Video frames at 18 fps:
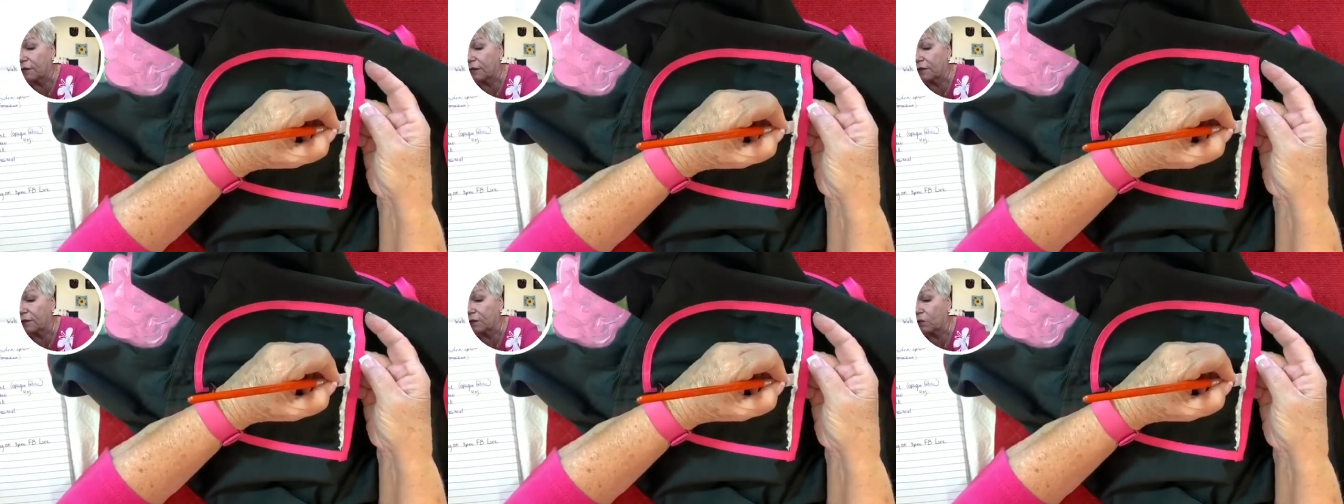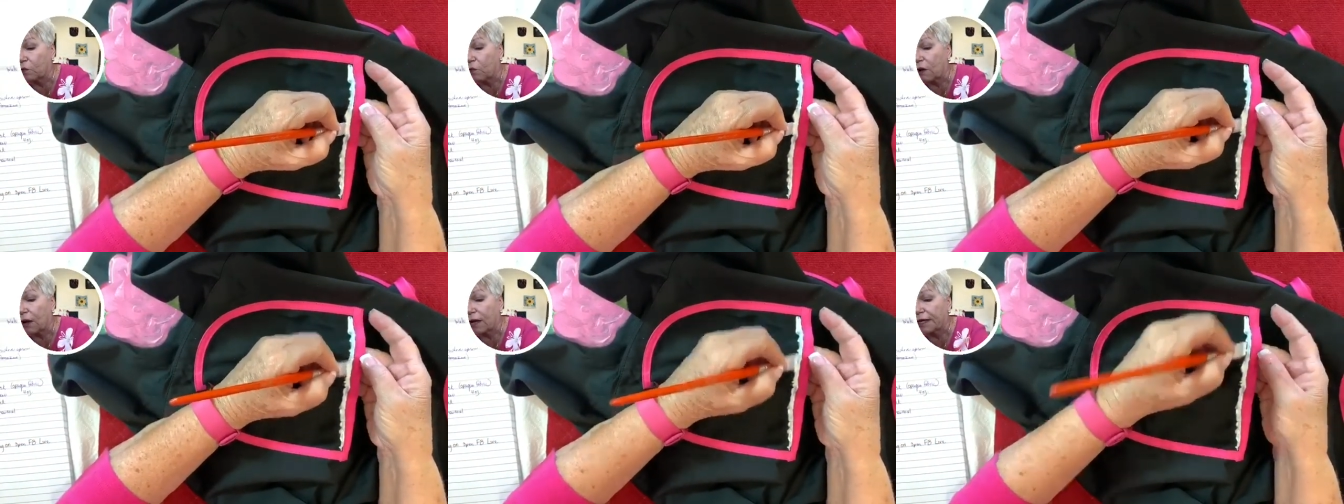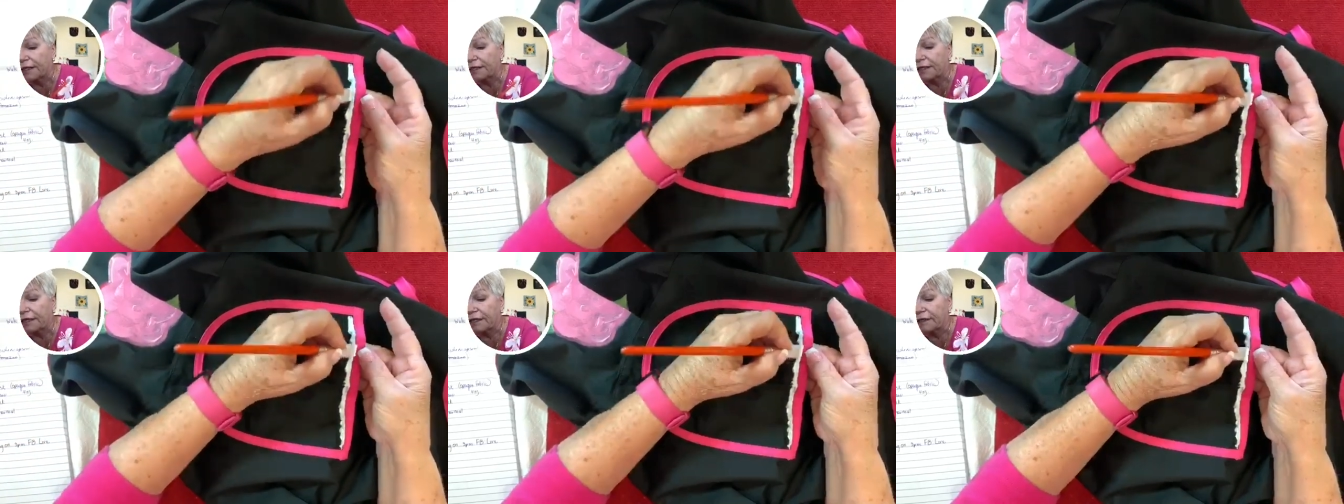but the
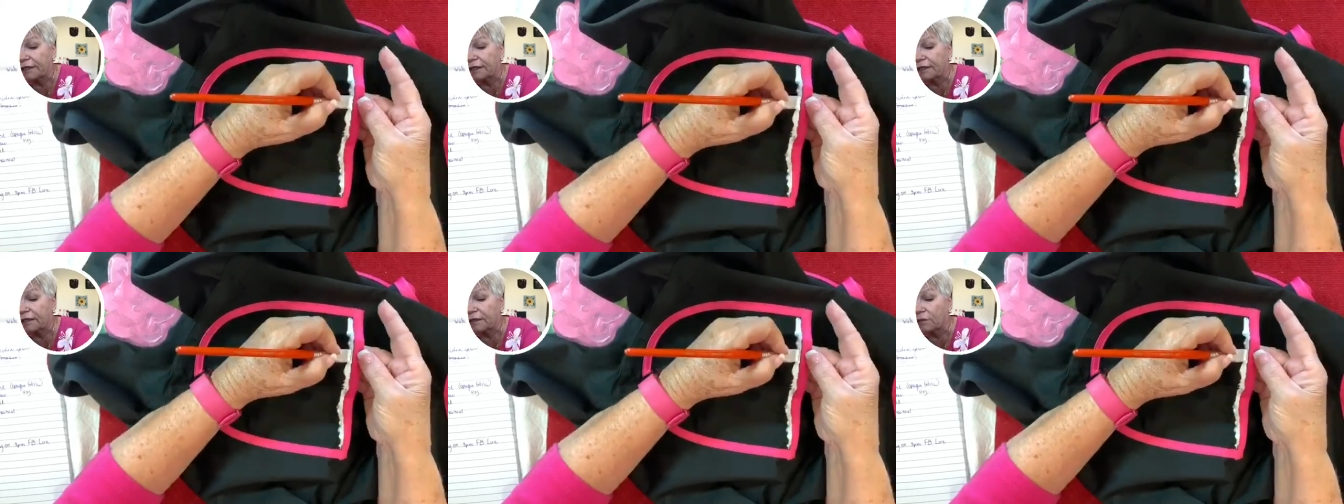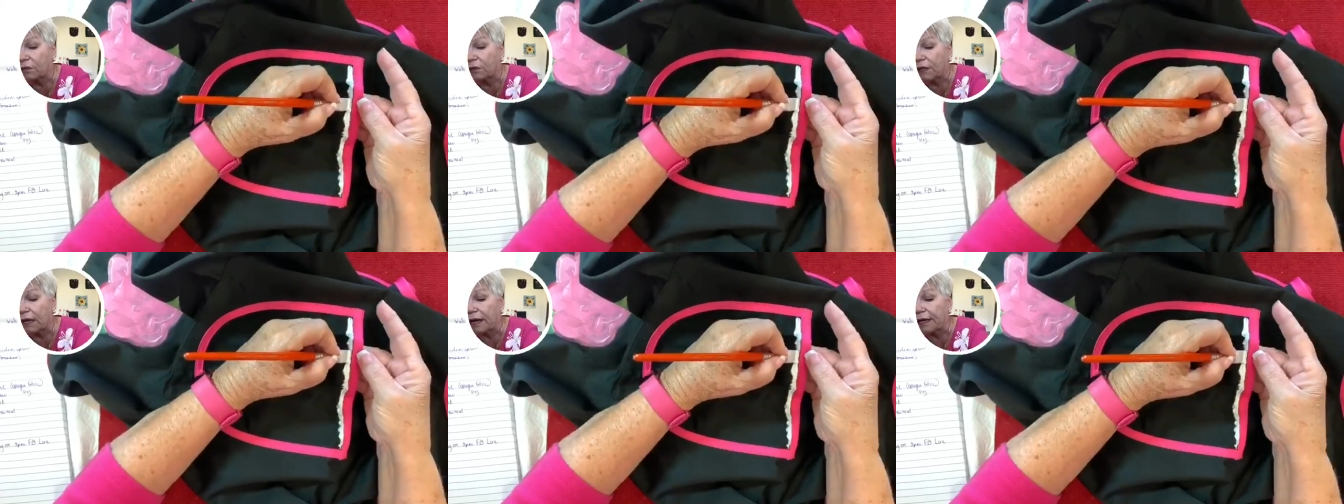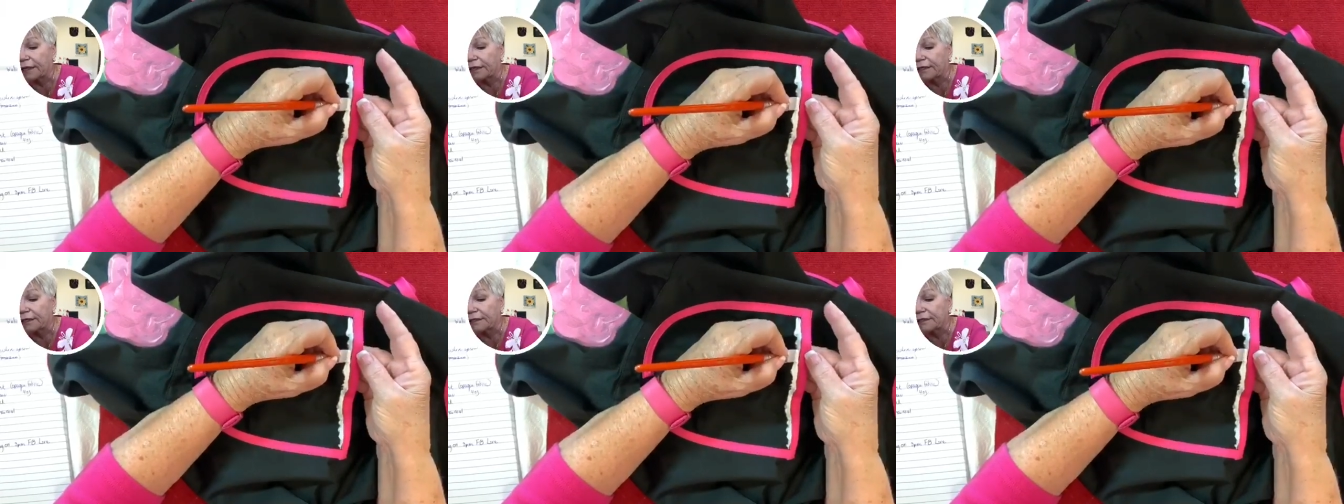white and that the
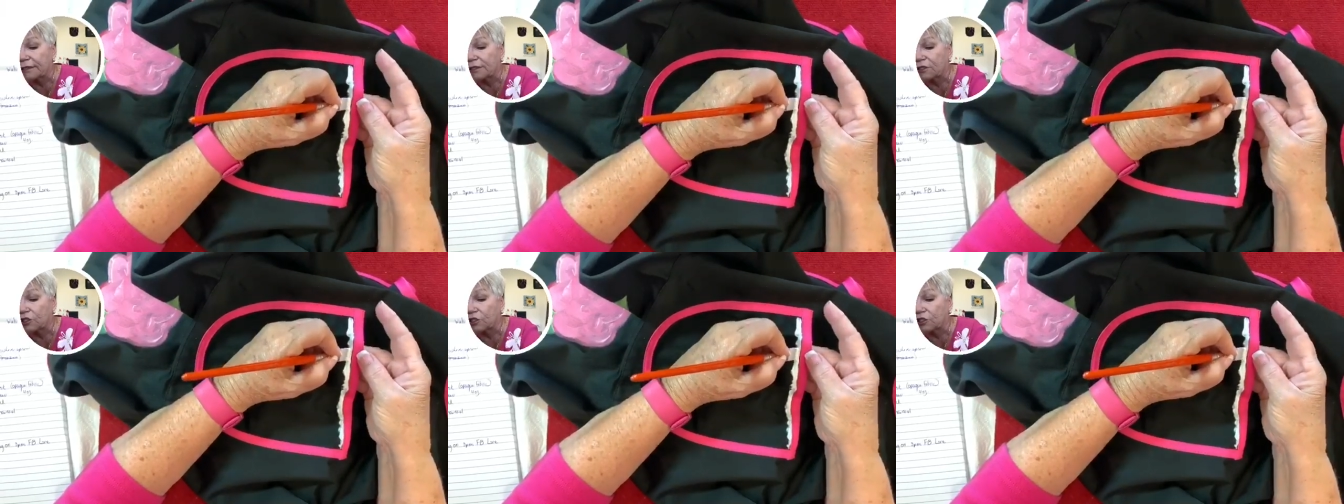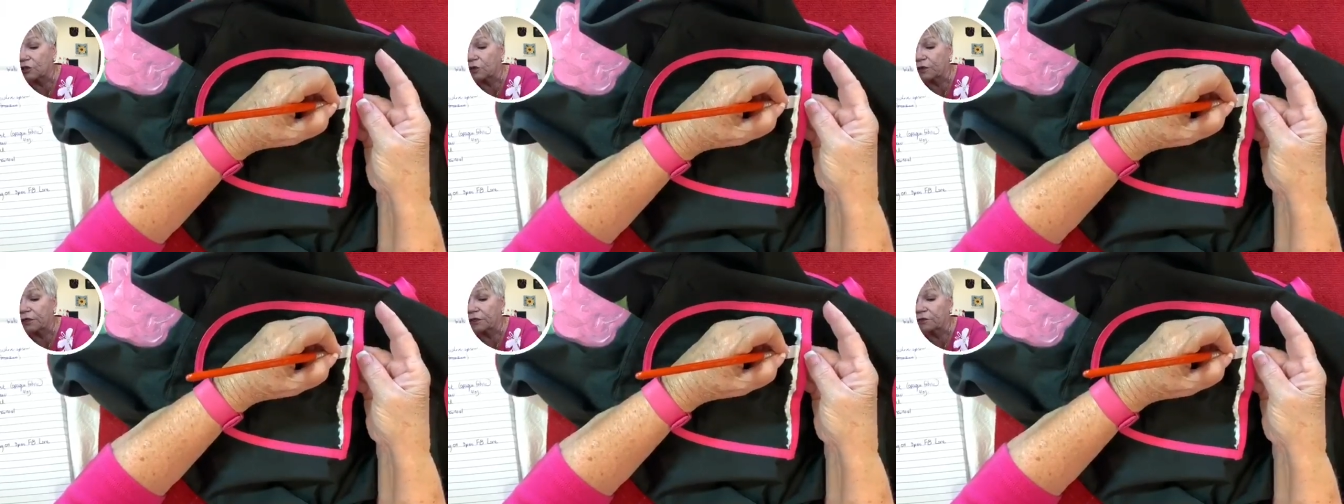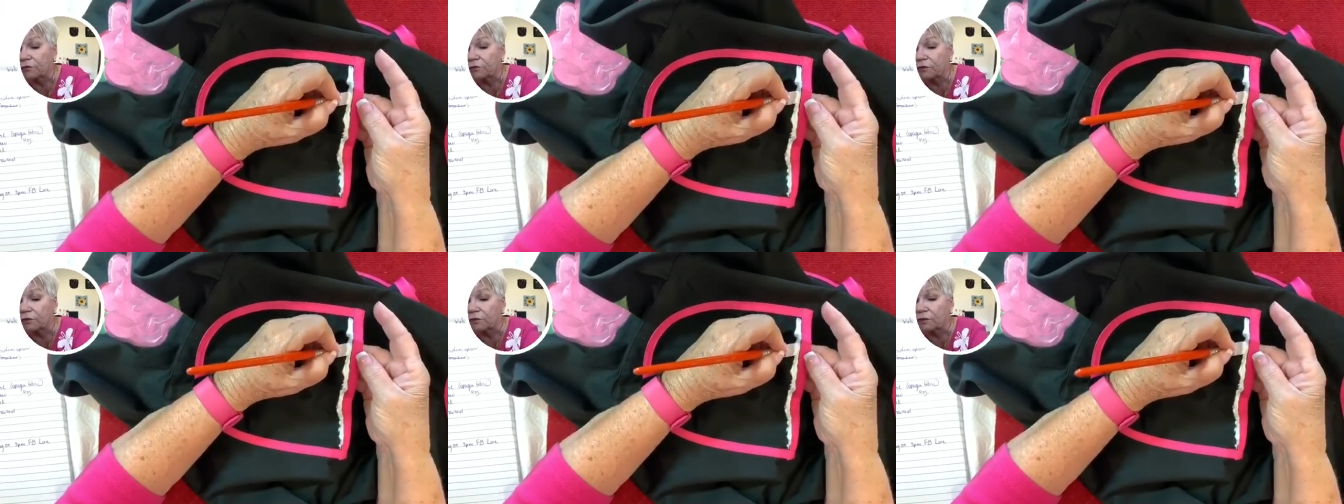black isn't showing
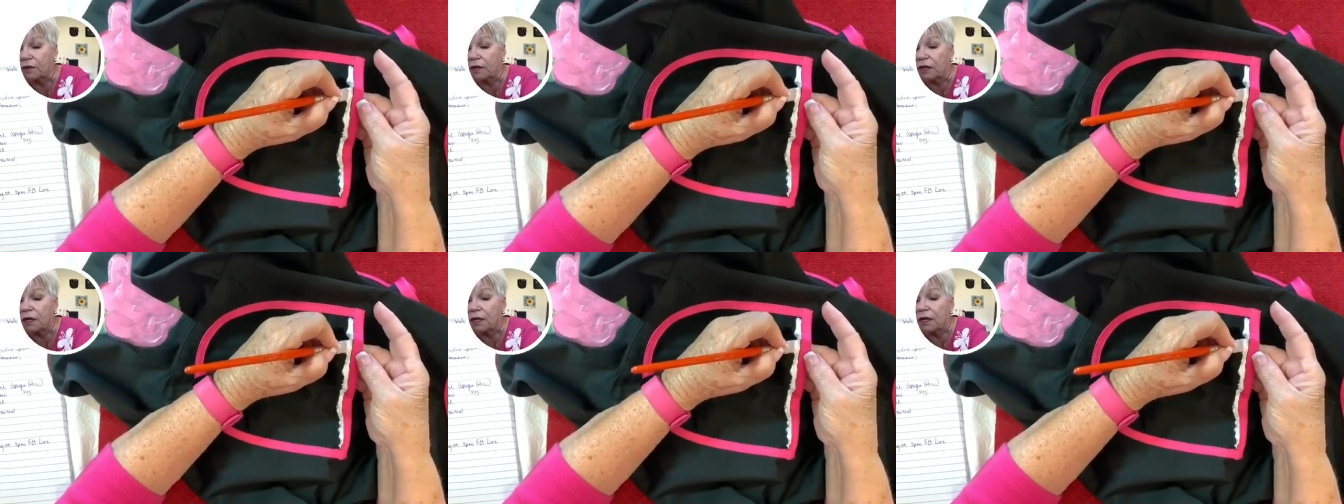through.